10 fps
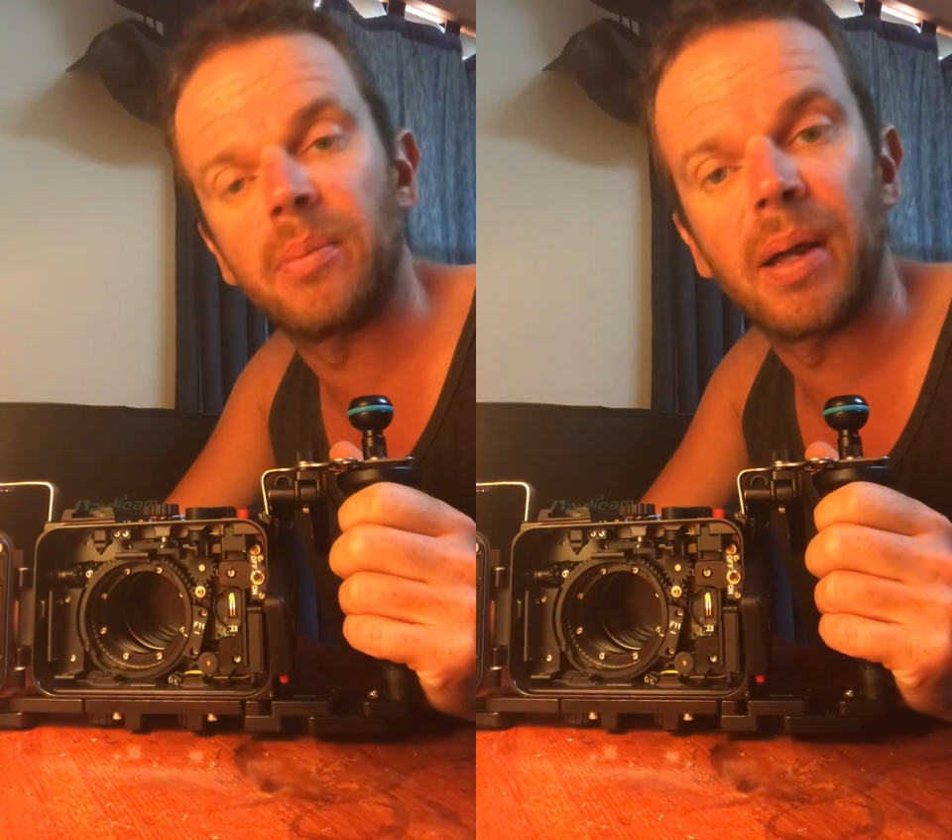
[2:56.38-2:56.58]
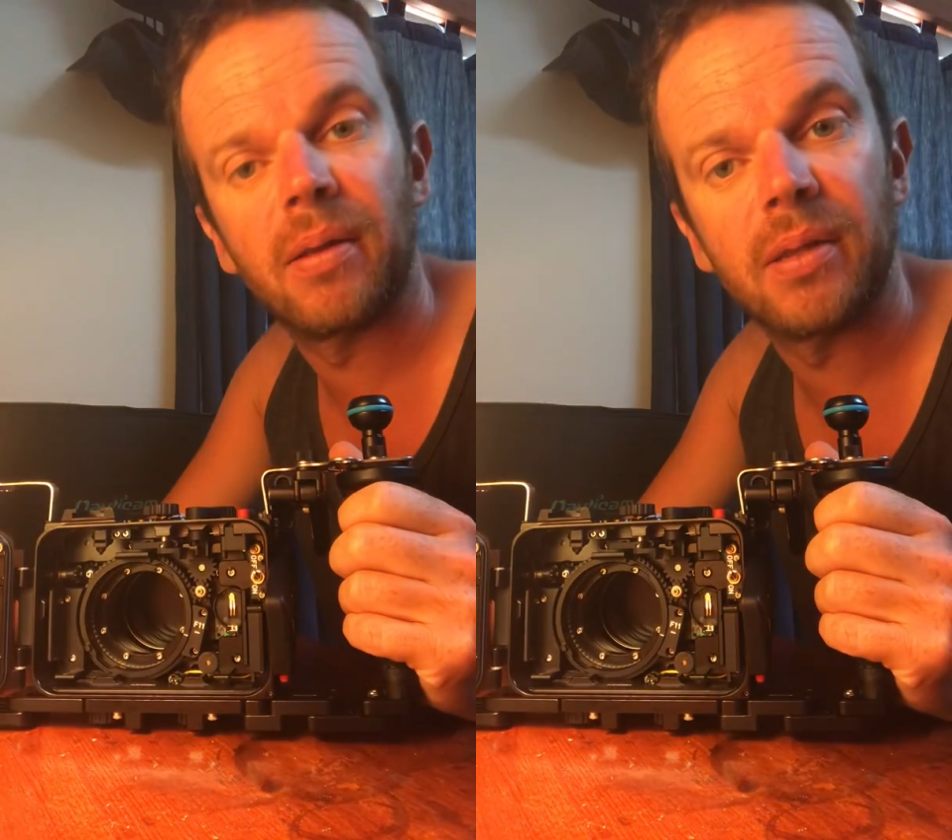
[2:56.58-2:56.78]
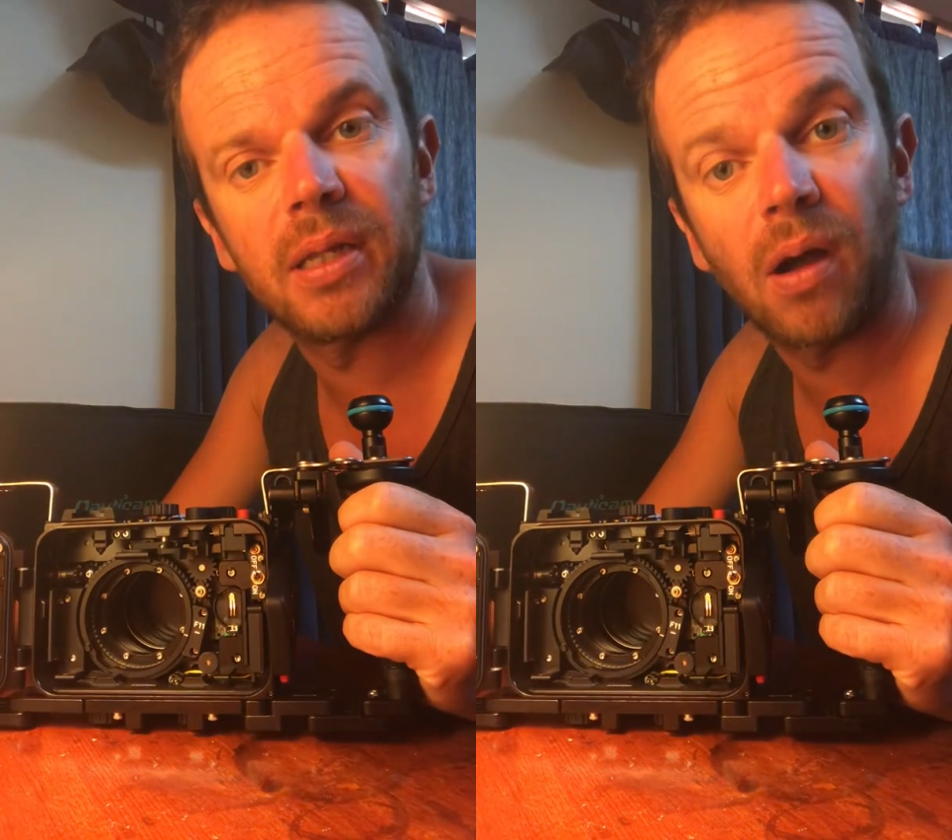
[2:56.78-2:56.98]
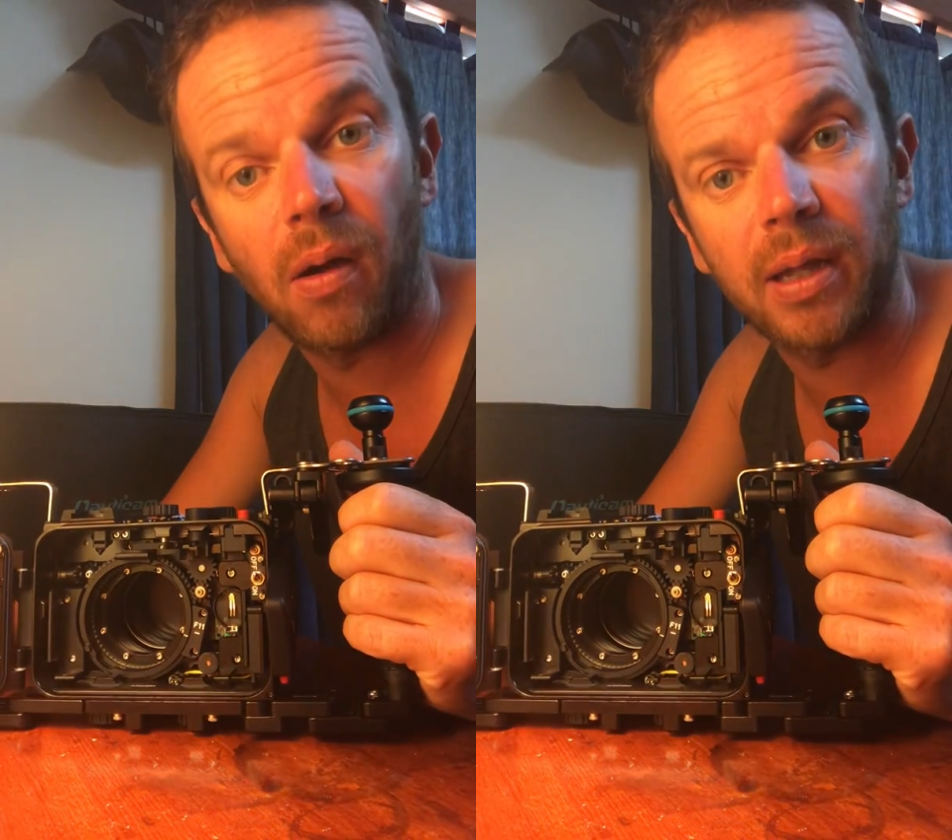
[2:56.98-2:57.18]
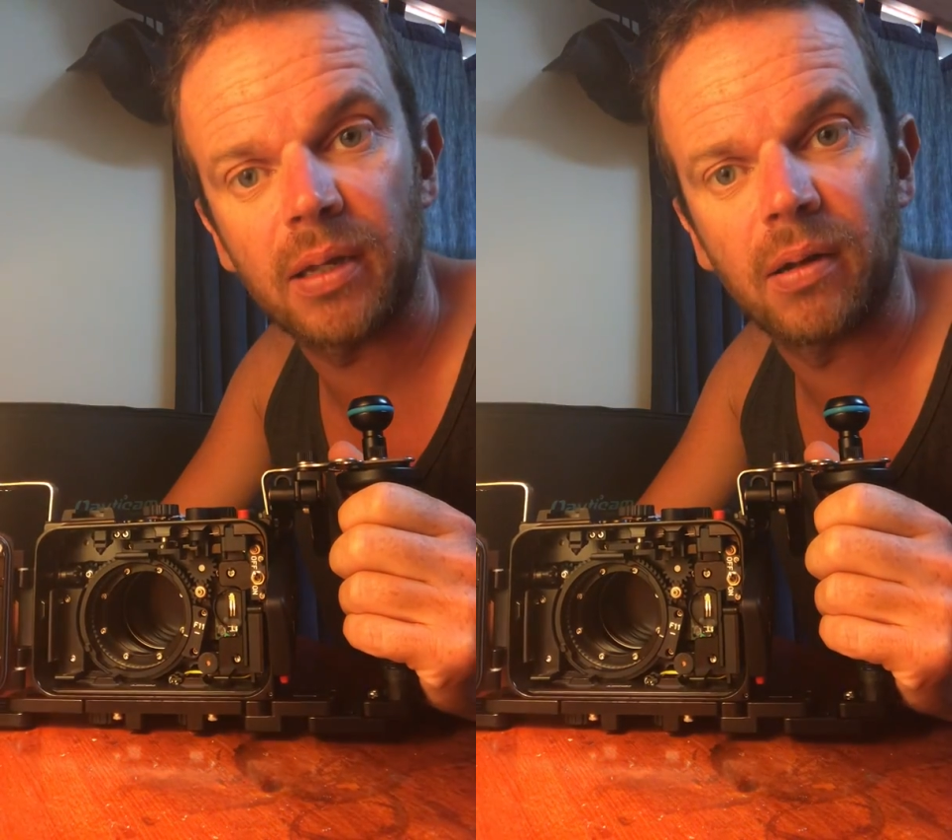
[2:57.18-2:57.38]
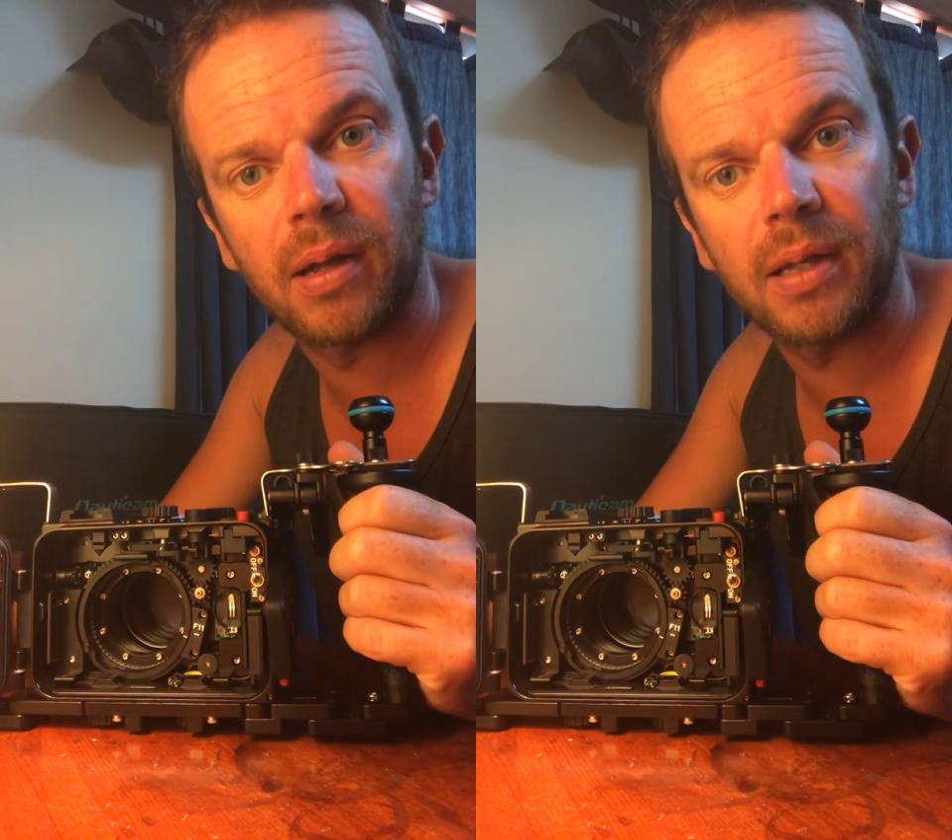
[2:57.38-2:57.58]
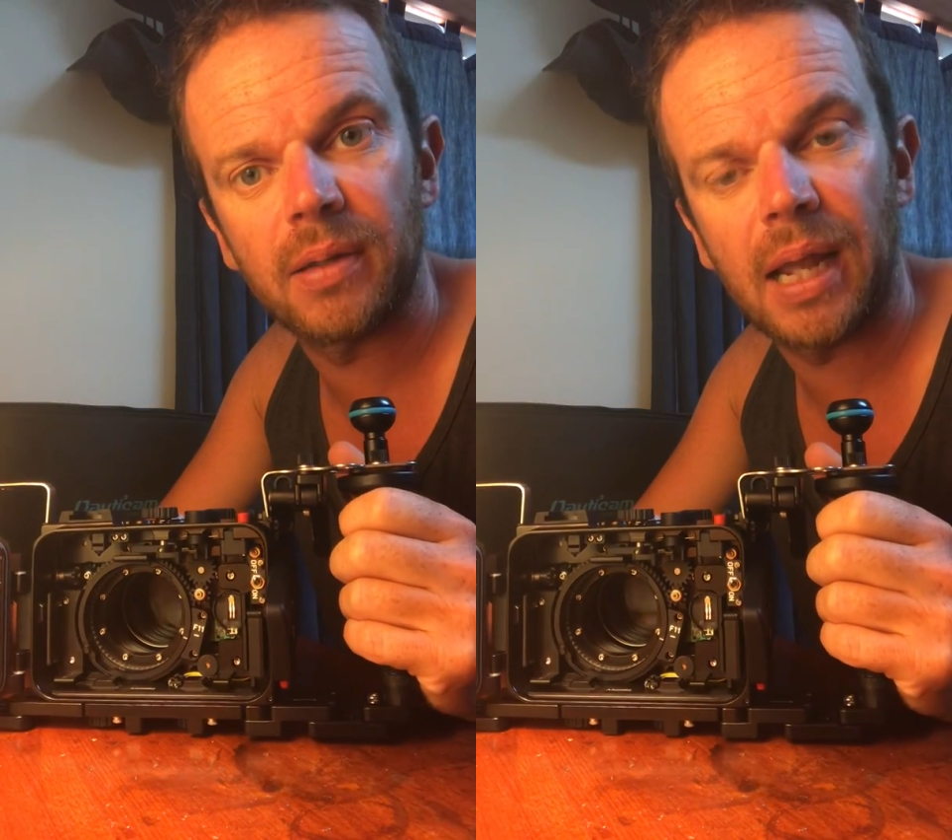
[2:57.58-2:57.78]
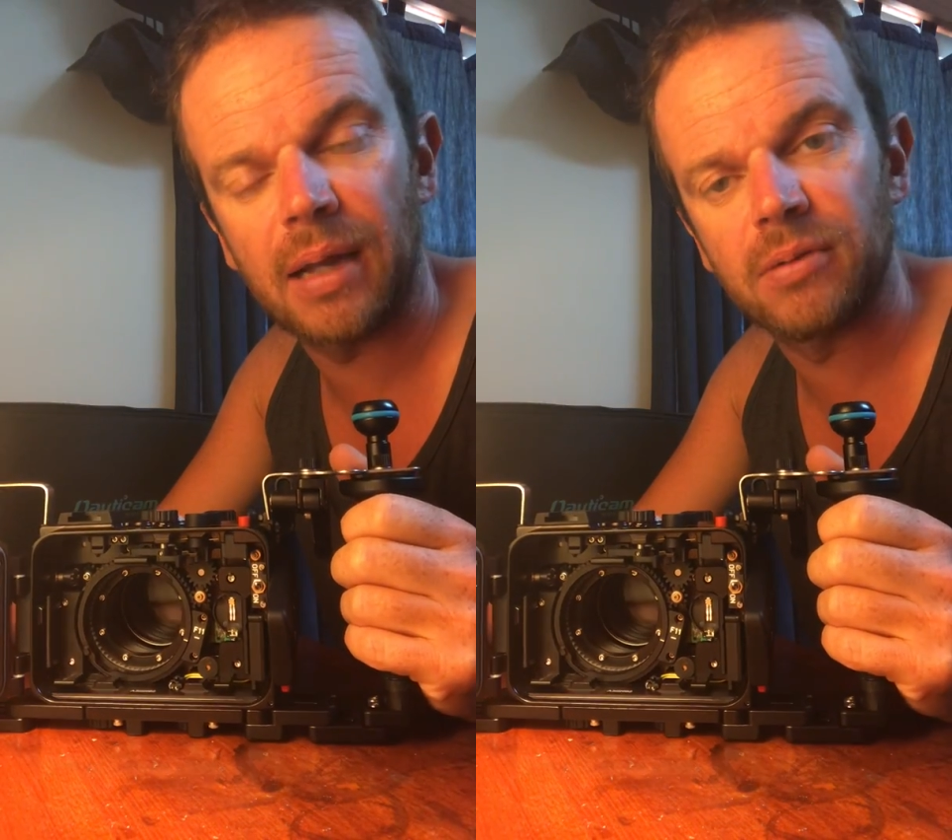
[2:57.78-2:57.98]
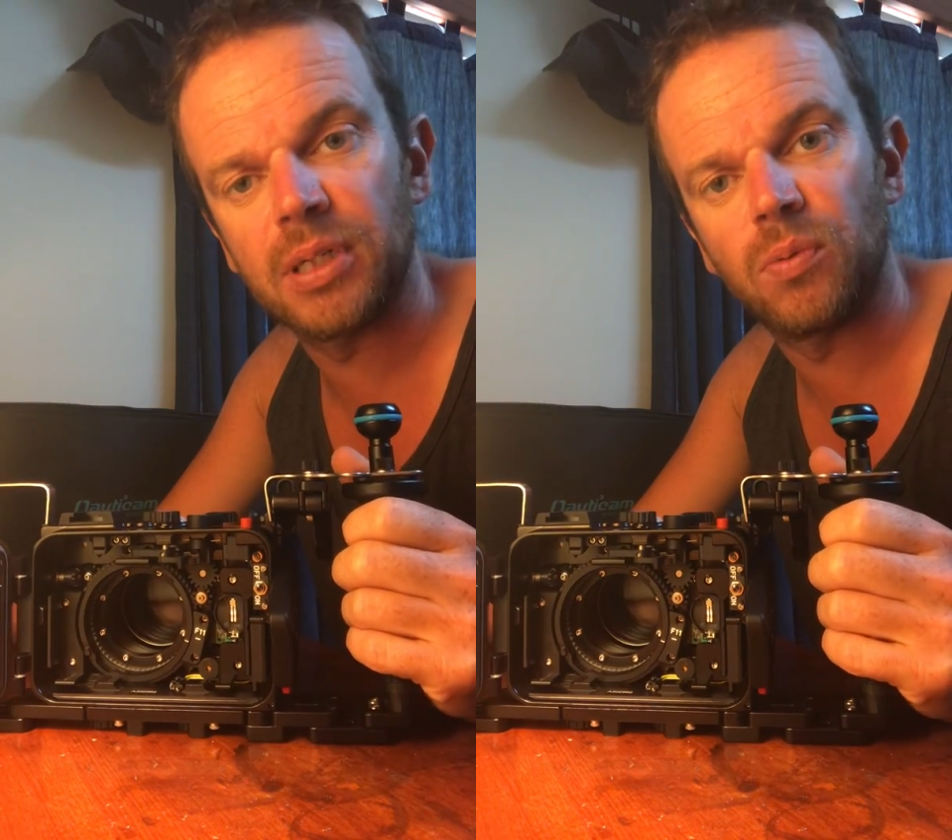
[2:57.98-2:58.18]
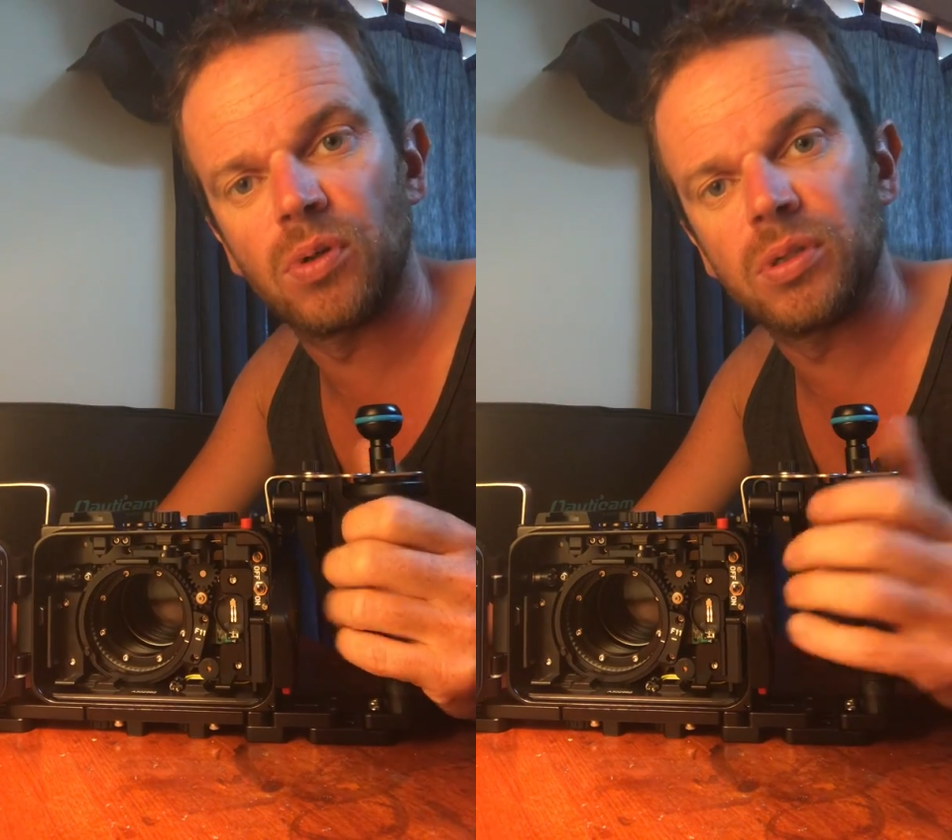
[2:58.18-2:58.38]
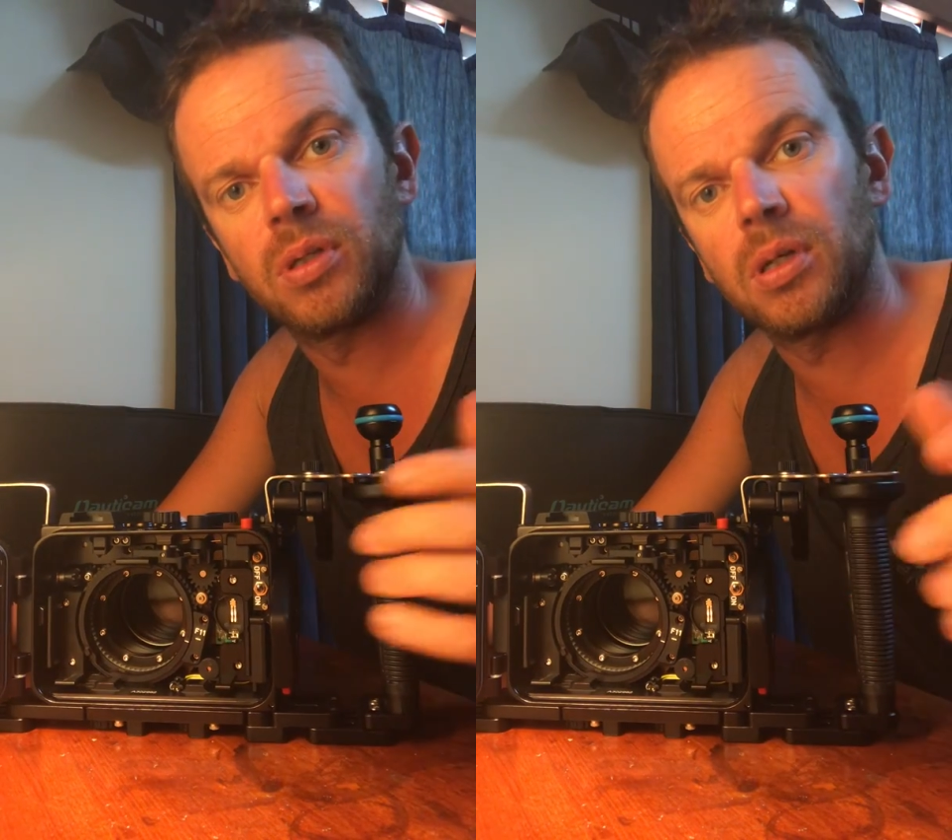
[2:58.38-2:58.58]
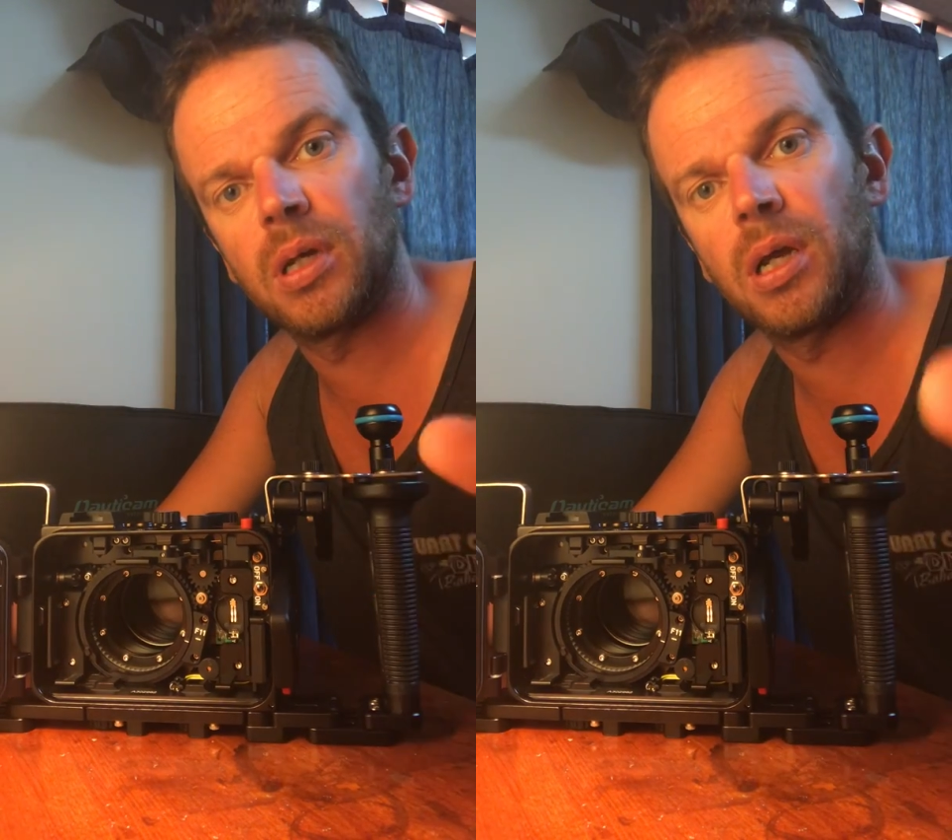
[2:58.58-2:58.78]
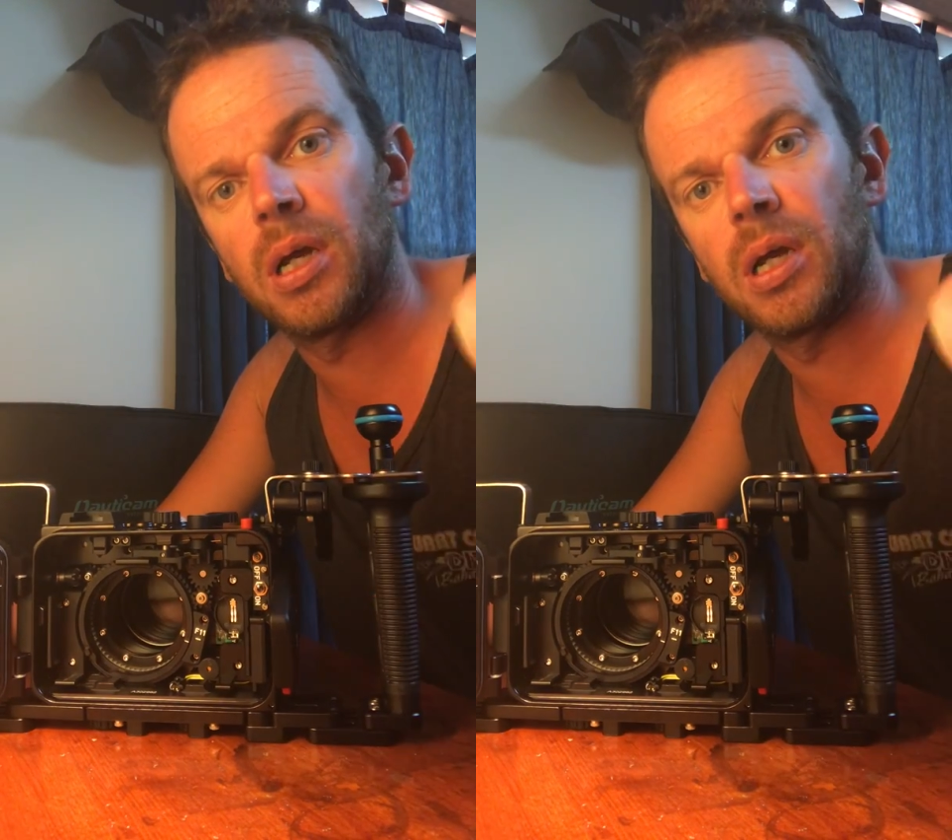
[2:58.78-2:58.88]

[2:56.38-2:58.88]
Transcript: about the Icolite housing was that